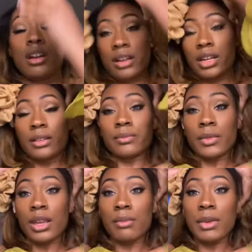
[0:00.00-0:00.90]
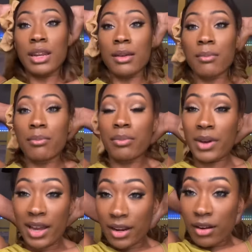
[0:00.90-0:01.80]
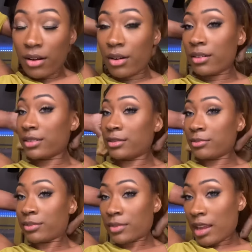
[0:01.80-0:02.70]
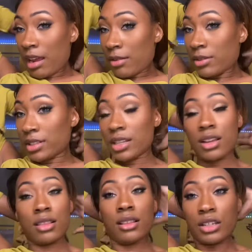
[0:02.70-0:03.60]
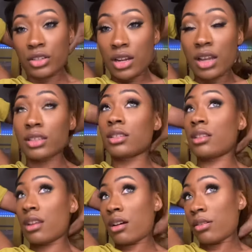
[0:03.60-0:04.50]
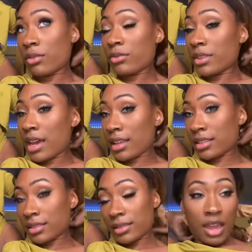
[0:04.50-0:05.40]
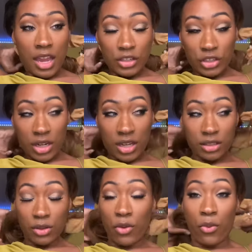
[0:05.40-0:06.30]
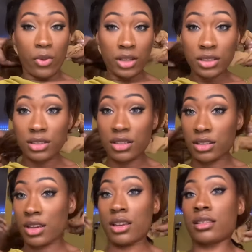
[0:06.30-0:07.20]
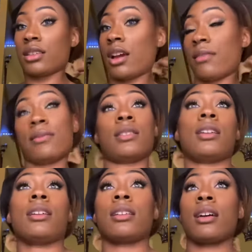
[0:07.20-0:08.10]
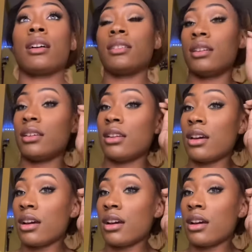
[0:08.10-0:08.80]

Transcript: All right. I made it back home. I would let you guys know that headshots was a success. I feel like I did